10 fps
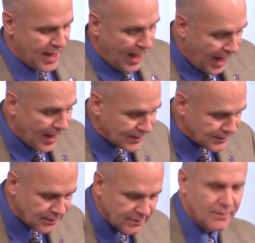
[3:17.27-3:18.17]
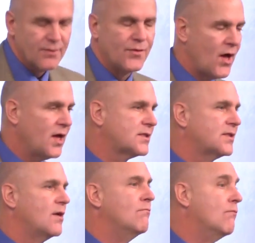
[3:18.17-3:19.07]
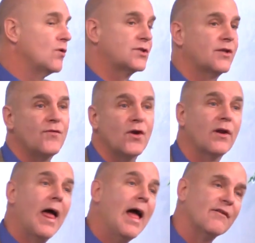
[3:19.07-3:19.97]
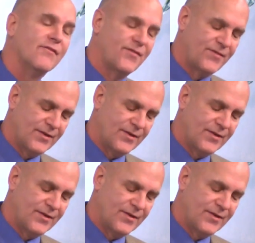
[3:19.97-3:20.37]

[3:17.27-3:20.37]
and thus most of your life.